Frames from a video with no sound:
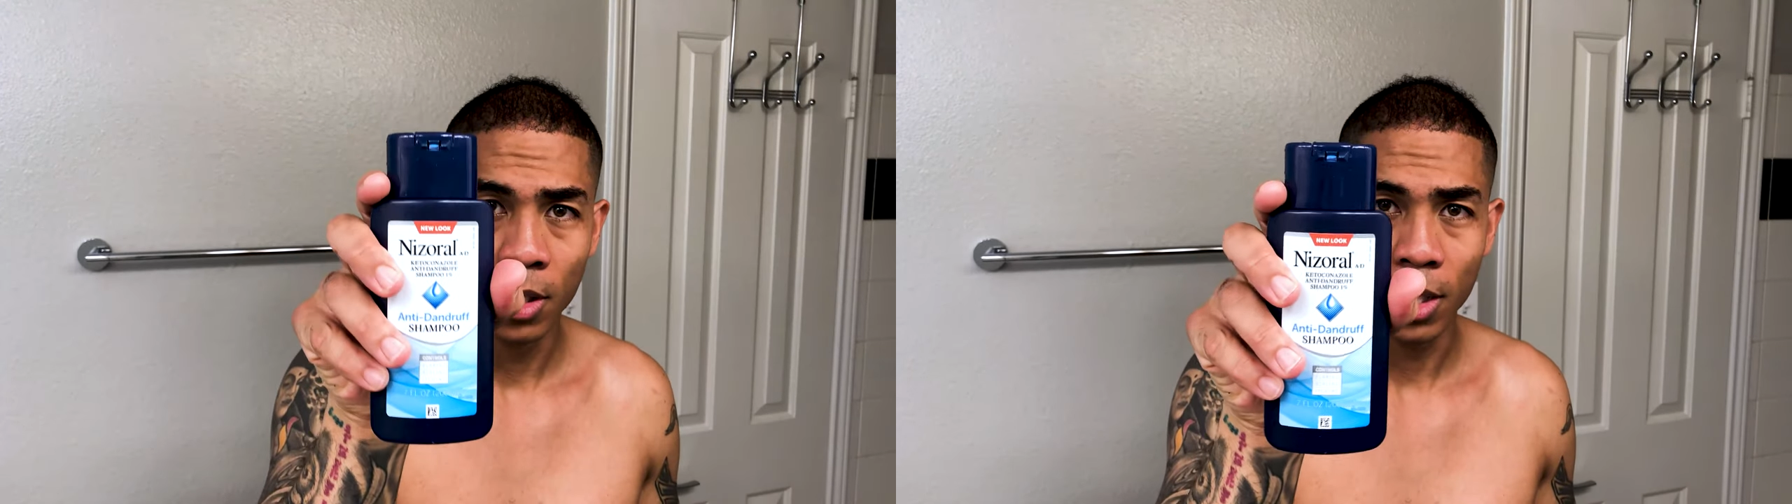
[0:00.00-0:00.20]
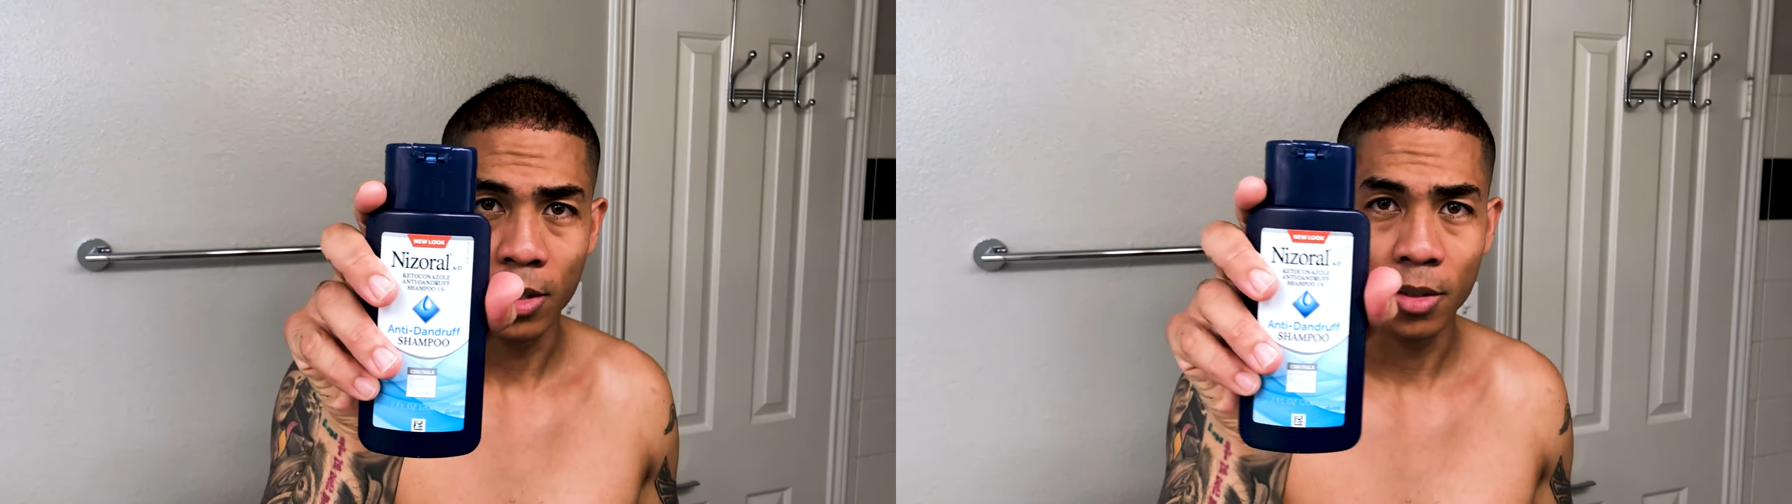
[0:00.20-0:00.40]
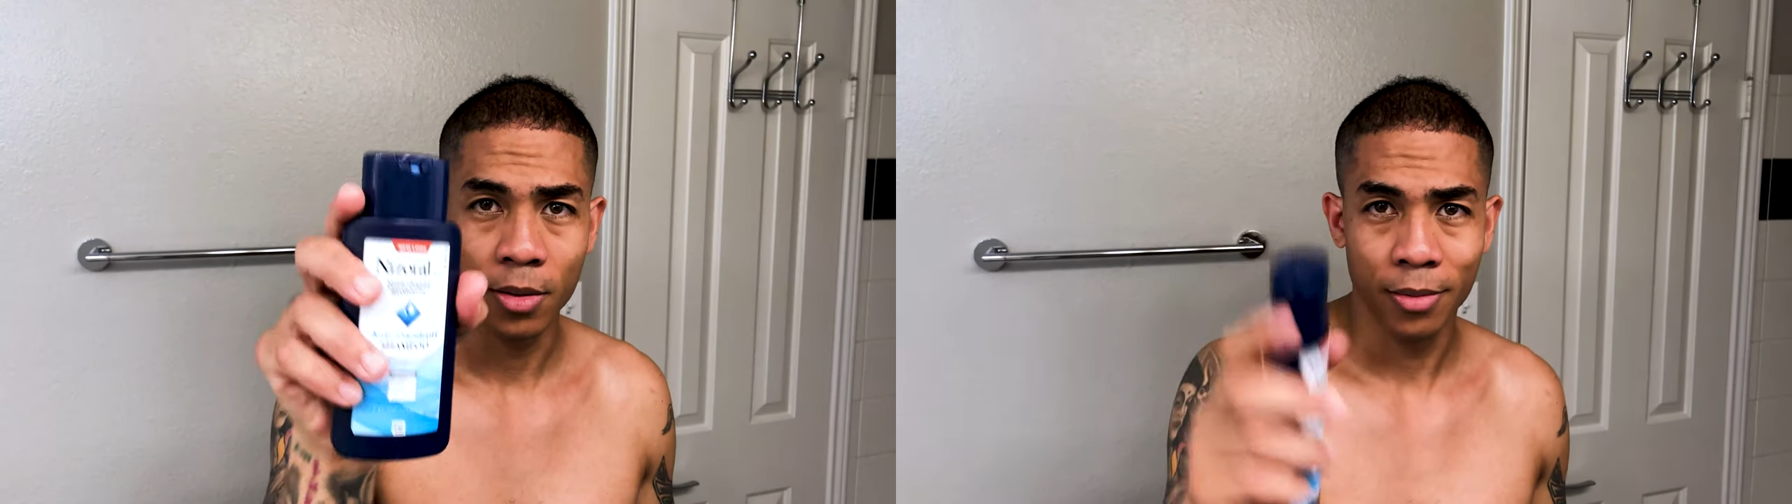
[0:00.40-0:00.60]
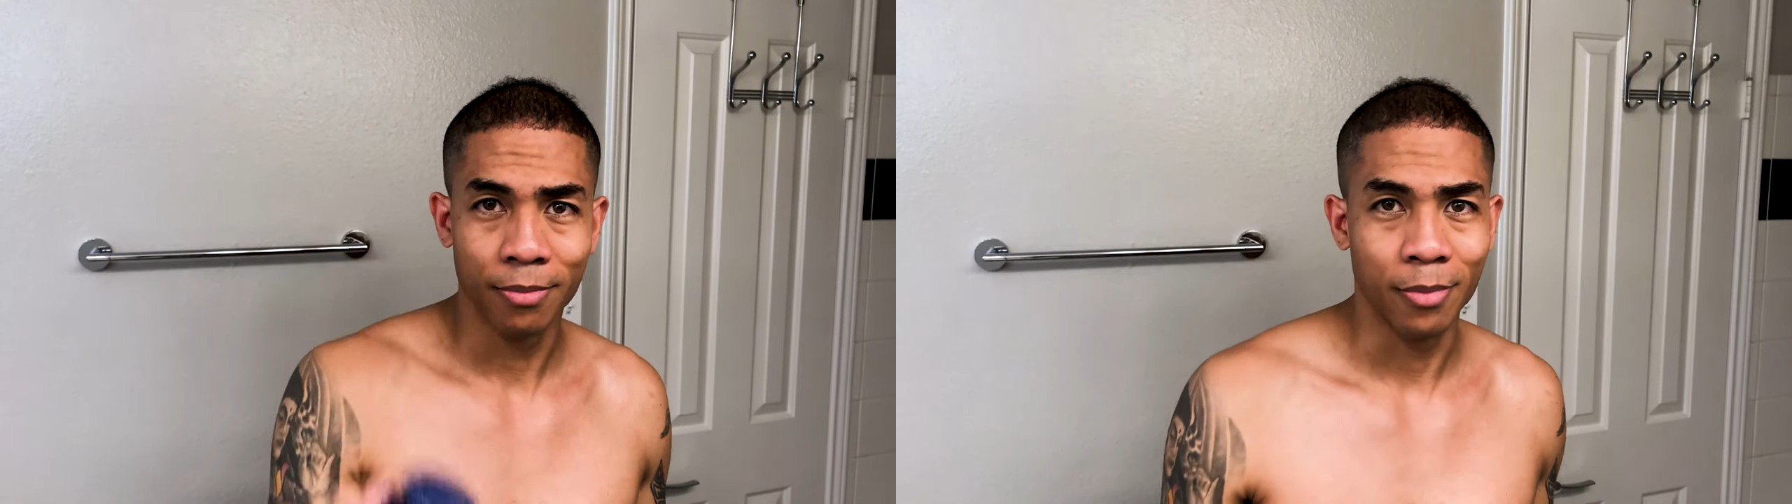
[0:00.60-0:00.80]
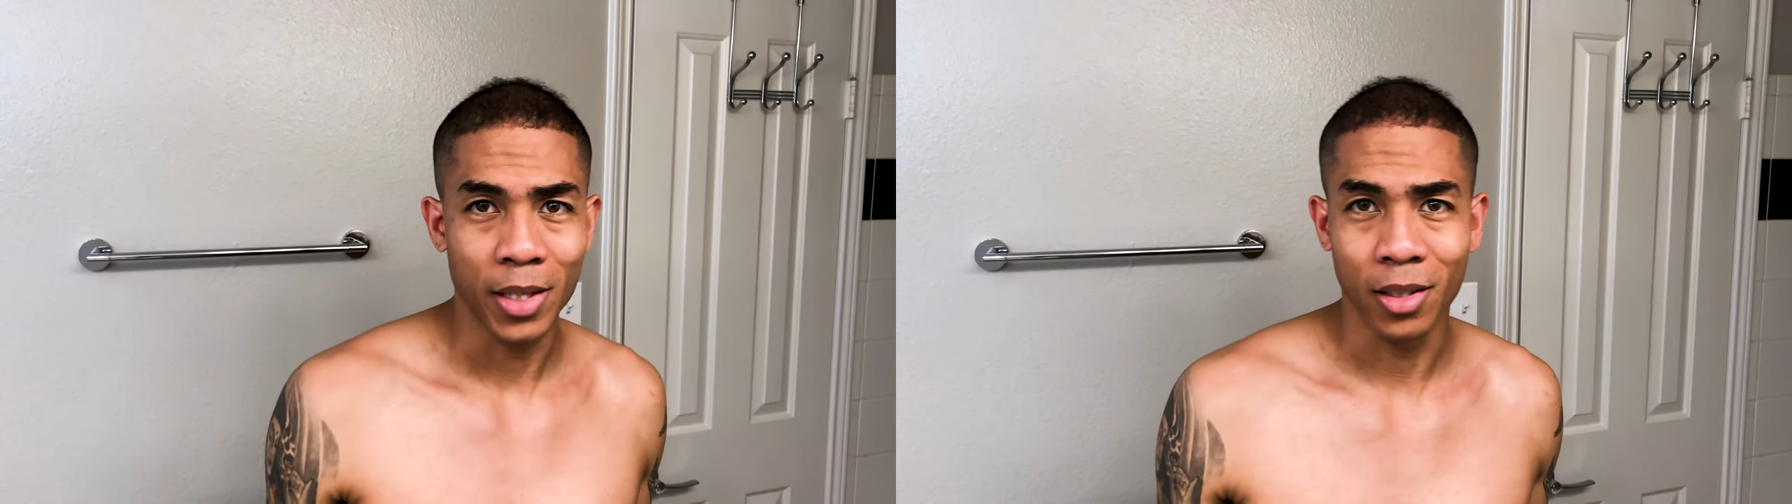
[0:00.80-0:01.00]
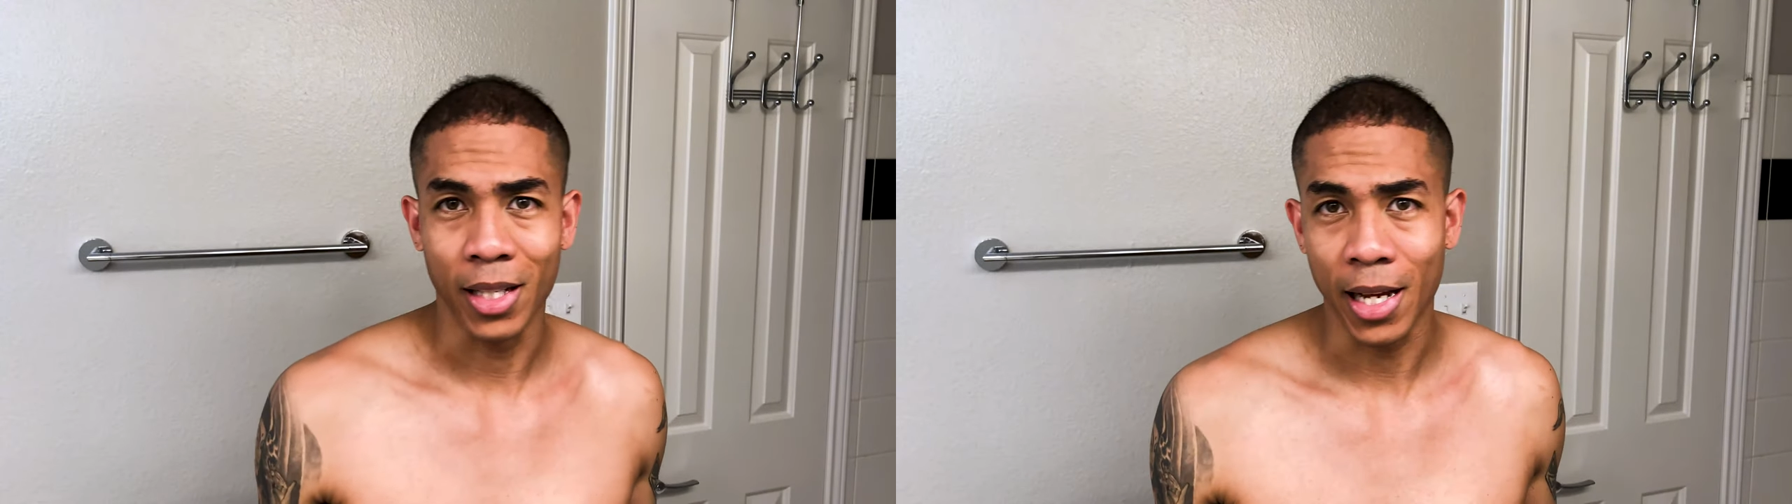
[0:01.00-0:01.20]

It's basically an